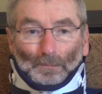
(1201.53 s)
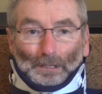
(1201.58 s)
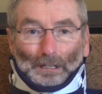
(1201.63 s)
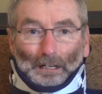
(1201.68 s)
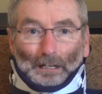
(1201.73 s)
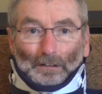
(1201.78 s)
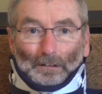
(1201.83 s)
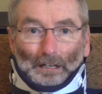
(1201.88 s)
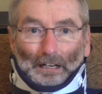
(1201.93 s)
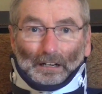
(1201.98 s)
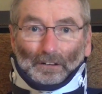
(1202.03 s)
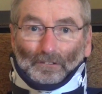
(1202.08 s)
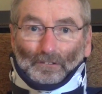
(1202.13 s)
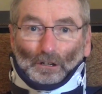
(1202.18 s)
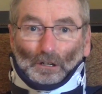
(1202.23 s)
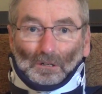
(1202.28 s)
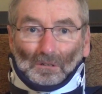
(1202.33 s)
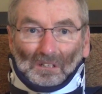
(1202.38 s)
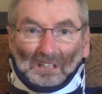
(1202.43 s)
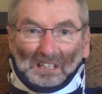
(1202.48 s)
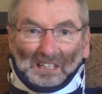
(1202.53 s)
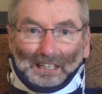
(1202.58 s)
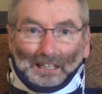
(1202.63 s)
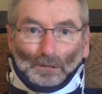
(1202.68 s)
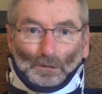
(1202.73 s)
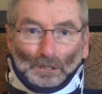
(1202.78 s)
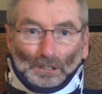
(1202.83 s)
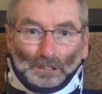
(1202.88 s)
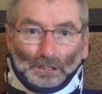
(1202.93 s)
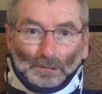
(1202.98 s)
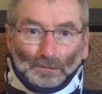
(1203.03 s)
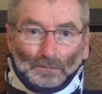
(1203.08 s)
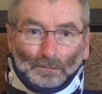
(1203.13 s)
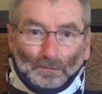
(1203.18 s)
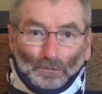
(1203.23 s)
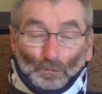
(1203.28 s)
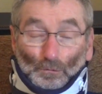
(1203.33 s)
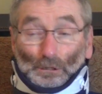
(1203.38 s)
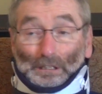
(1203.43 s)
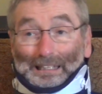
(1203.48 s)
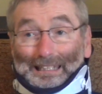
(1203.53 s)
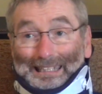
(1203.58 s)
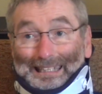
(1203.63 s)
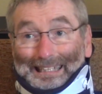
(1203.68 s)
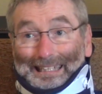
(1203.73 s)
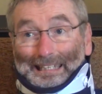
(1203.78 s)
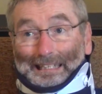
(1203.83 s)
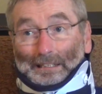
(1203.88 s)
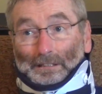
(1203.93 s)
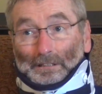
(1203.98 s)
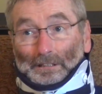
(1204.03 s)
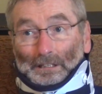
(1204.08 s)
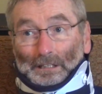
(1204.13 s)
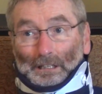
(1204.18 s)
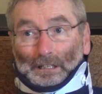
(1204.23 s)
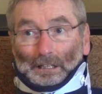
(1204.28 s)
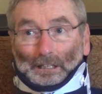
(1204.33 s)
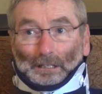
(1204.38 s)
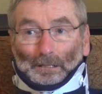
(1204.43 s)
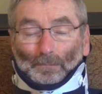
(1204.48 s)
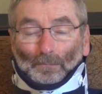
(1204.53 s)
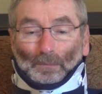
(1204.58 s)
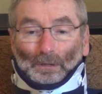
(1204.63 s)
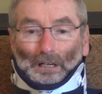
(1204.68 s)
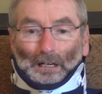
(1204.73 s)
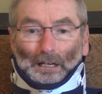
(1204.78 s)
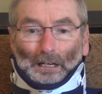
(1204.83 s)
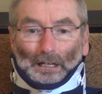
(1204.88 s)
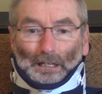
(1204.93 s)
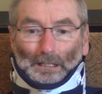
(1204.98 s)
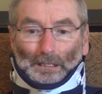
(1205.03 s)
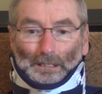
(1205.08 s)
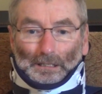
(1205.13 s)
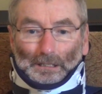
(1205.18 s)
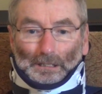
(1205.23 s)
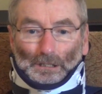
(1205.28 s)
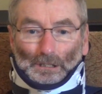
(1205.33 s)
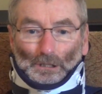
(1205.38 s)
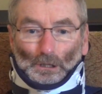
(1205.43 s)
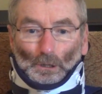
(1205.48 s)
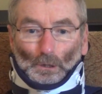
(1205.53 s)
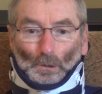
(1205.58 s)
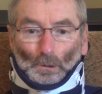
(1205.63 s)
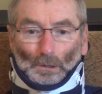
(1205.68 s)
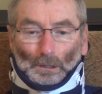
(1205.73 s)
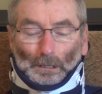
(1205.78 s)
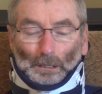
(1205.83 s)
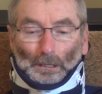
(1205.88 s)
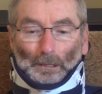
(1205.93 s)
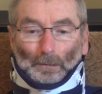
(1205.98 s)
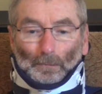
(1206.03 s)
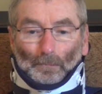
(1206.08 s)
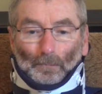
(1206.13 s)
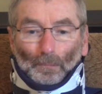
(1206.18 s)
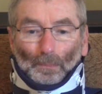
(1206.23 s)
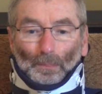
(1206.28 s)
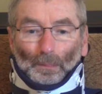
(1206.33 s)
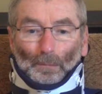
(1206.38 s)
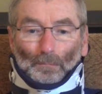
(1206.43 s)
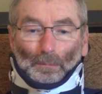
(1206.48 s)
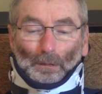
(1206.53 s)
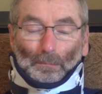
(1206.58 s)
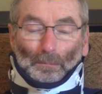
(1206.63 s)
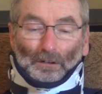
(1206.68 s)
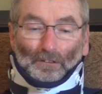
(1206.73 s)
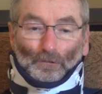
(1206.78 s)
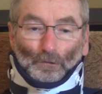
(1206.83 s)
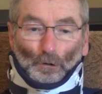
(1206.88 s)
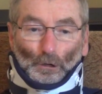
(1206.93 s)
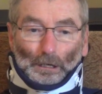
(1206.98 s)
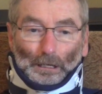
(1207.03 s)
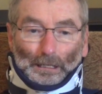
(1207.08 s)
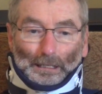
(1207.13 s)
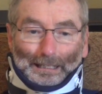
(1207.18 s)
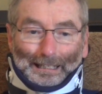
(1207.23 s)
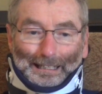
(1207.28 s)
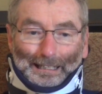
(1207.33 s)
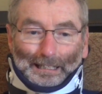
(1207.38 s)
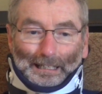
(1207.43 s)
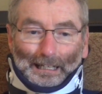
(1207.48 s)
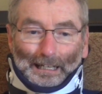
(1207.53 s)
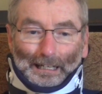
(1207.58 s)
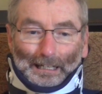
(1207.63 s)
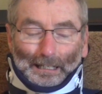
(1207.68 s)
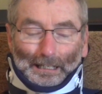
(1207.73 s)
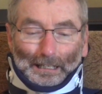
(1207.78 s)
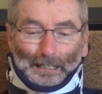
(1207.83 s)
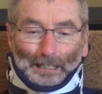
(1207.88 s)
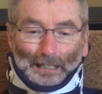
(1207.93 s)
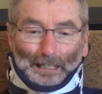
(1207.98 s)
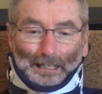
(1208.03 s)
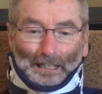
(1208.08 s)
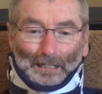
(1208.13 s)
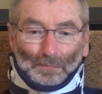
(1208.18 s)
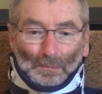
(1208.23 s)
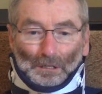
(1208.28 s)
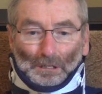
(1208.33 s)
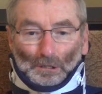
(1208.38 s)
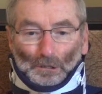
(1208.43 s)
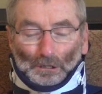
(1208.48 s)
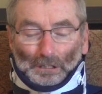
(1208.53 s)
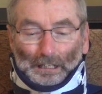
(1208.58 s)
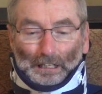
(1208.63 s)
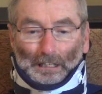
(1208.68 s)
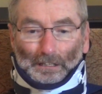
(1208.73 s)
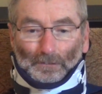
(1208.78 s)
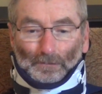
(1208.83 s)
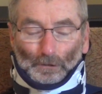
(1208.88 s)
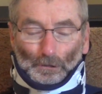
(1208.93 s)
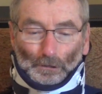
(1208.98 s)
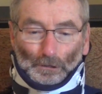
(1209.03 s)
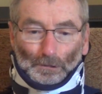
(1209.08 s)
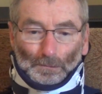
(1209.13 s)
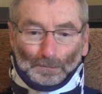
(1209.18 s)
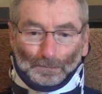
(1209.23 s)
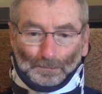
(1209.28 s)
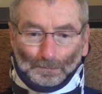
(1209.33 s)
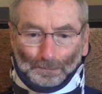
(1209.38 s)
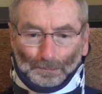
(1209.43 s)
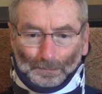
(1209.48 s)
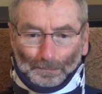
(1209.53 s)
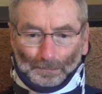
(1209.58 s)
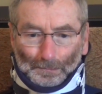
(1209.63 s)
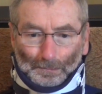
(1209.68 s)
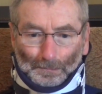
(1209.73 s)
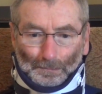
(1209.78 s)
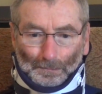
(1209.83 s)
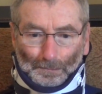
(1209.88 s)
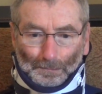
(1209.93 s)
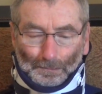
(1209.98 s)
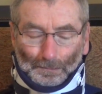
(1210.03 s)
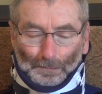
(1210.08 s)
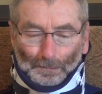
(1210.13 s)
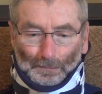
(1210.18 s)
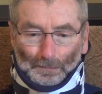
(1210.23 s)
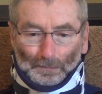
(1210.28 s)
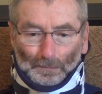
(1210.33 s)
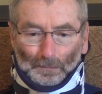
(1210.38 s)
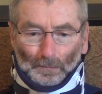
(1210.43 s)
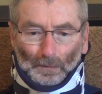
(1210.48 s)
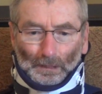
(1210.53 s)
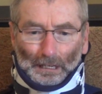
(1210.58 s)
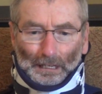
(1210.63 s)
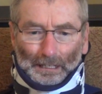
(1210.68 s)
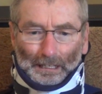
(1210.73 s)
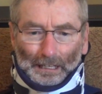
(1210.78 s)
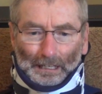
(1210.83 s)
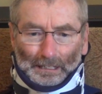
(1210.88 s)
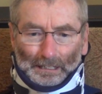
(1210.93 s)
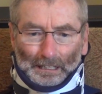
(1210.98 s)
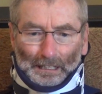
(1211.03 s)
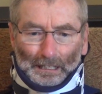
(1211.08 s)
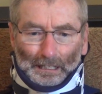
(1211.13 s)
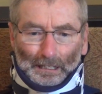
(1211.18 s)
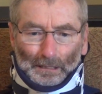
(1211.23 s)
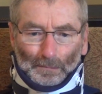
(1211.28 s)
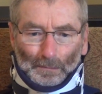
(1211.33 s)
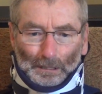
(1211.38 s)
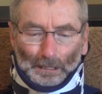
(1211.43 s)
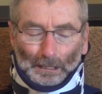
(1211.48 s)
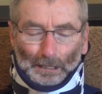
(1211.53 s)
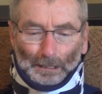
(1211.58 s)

I felt like I wasn't really needed, and so, but before I did that, I'd been ordained for, at that time,